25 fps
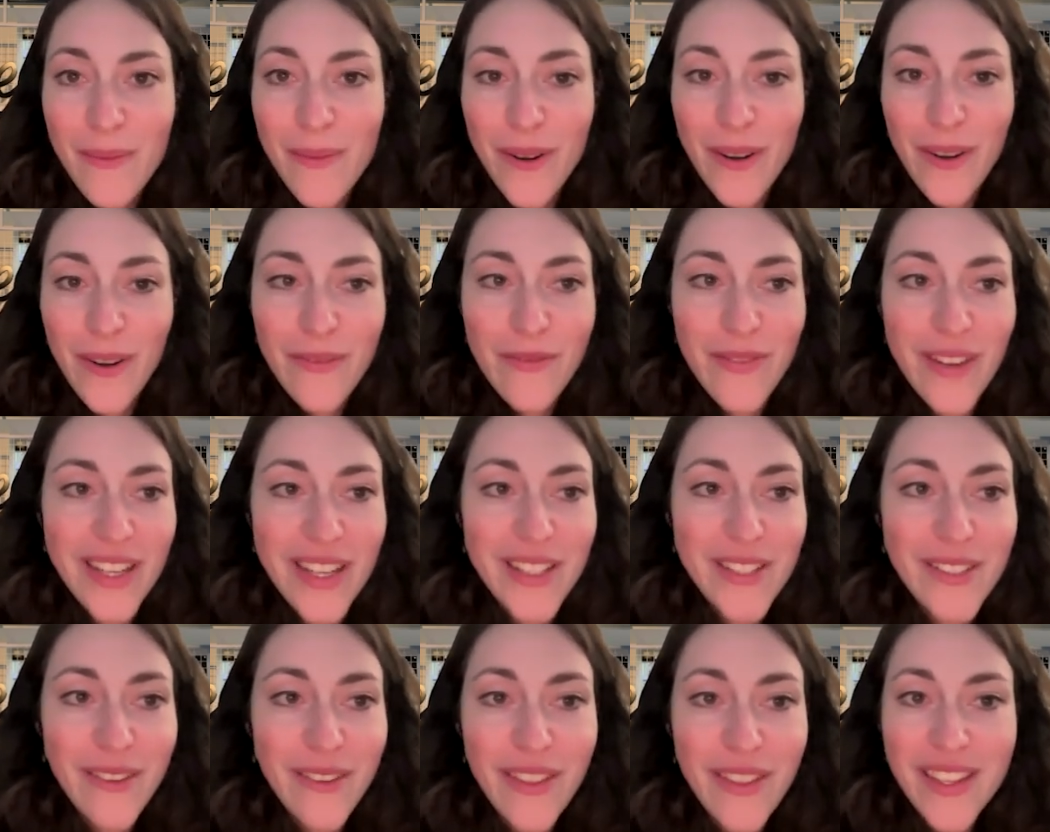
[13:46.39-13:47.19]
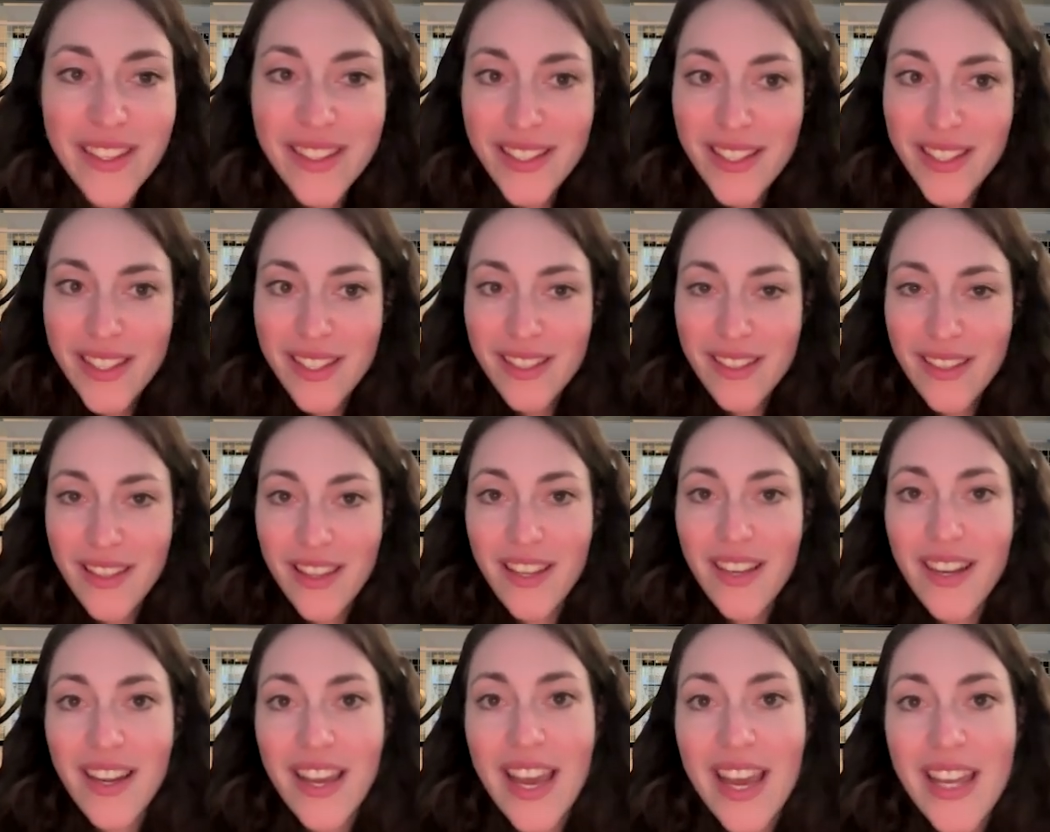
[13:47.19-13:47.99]
Perfect. So this is
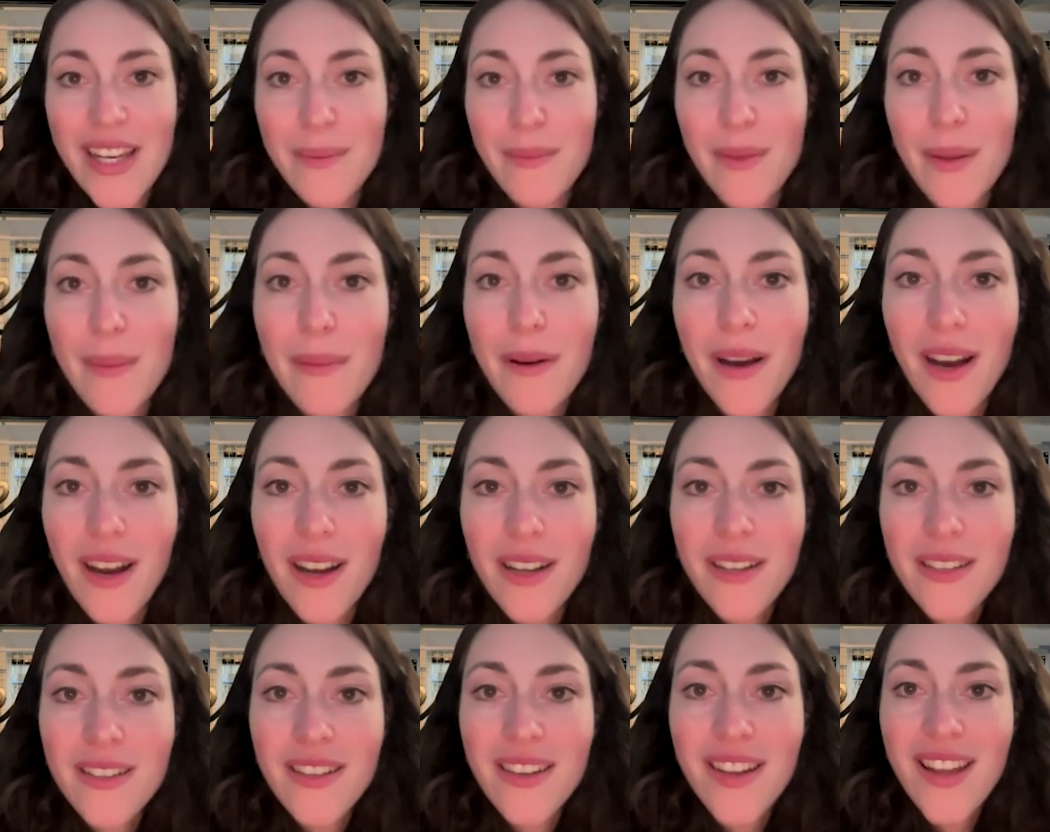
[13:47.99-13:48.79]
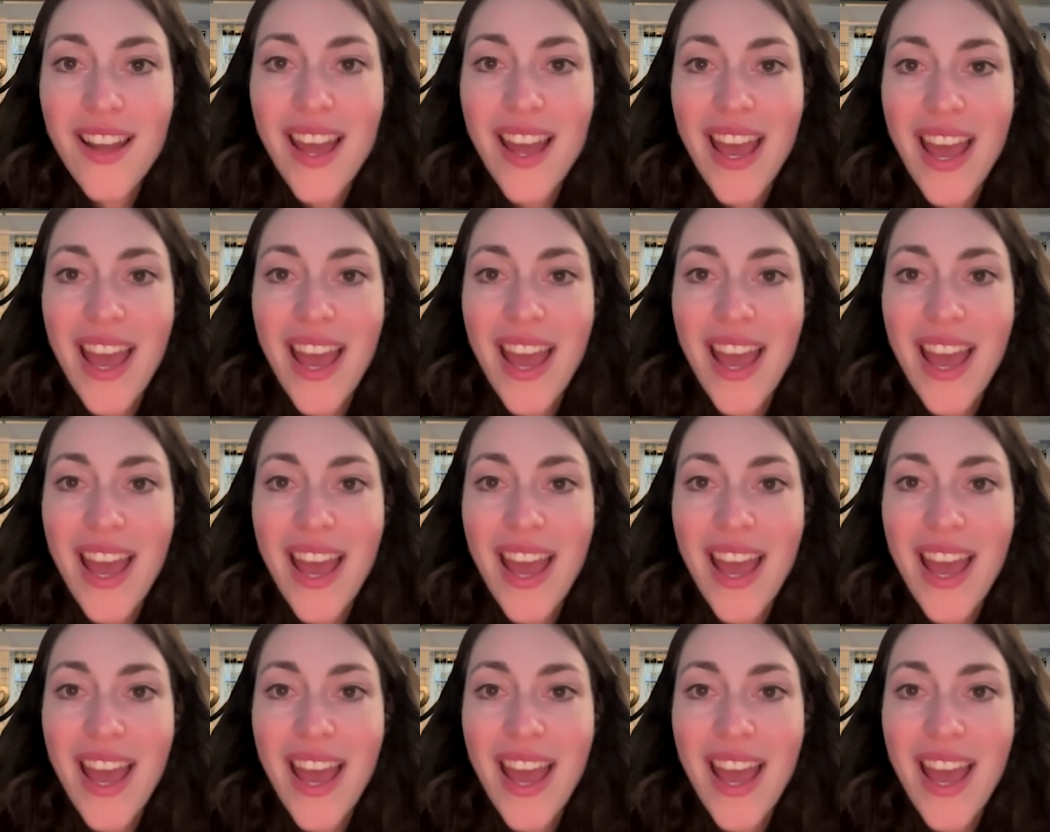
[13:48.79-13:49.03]
the Academy part.